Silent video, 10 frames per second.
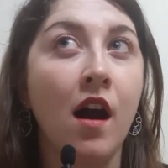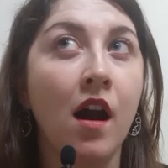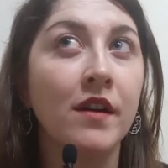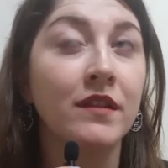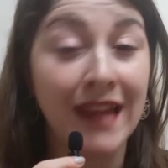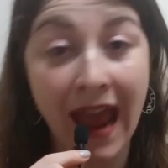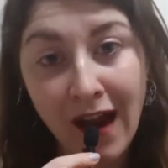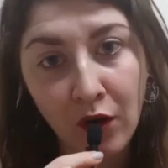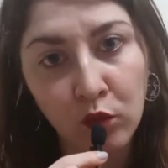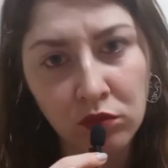
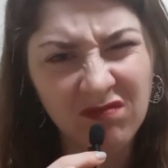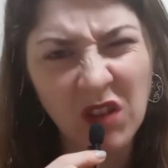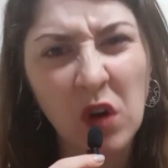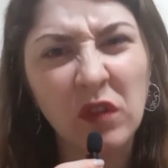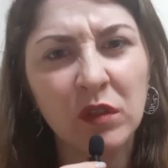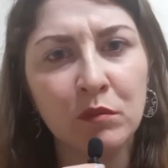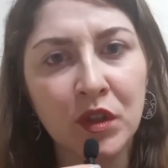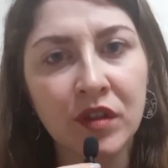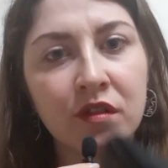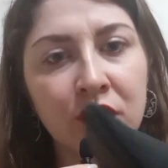now over a
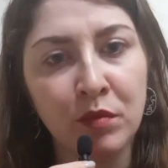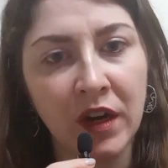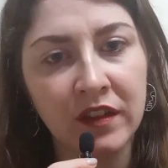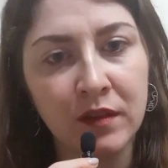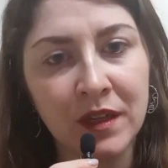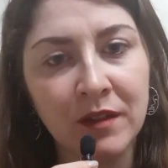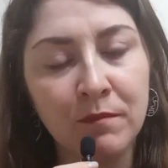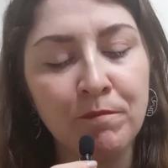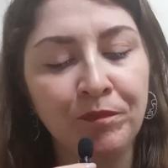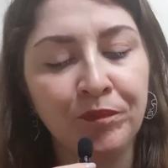month to break them in,
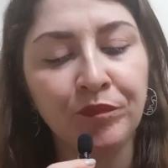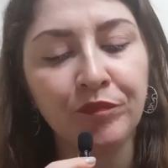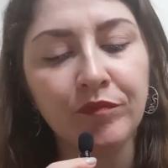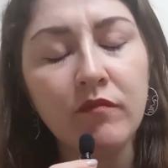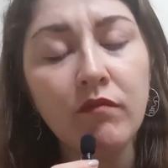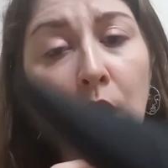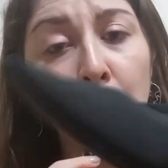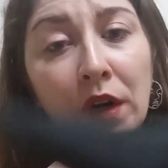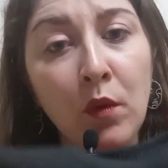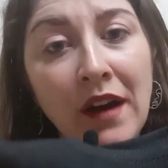when
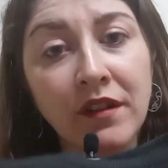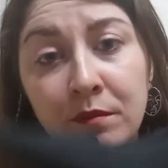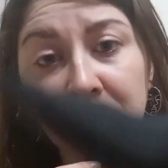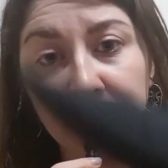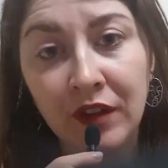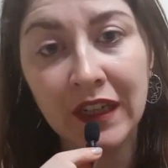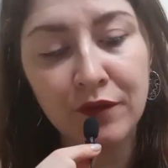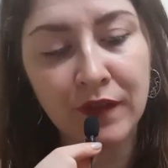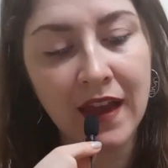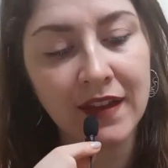I wear them, they're really
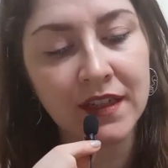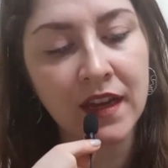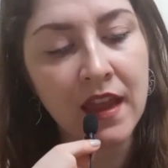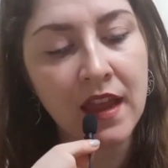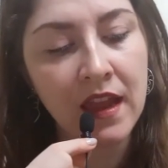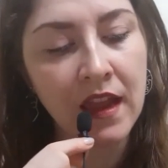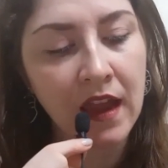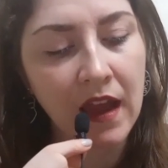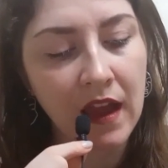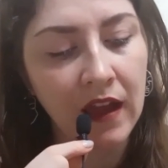flat
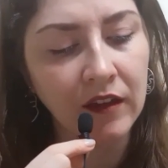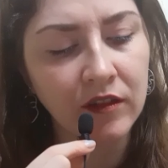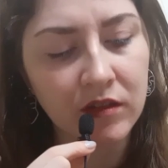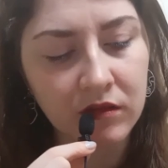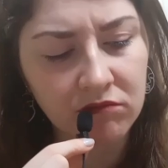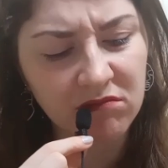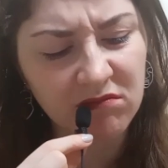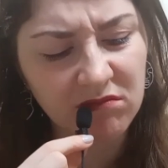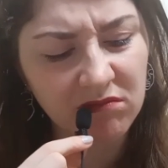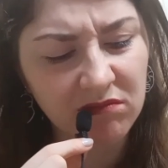and
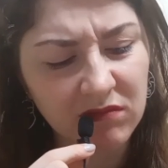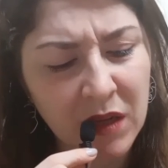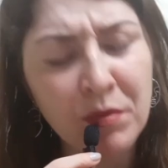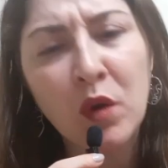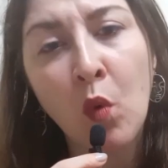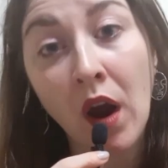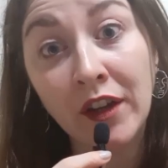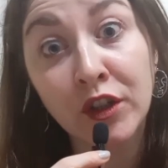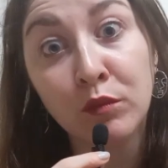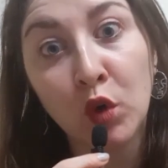a bit
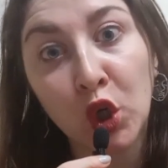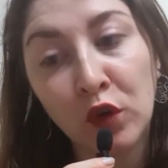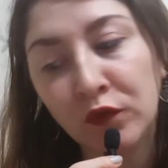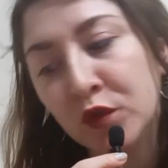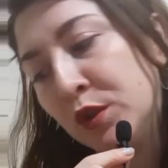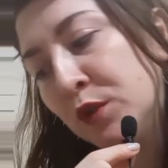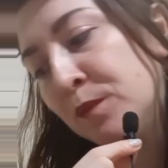wider, more comfortable.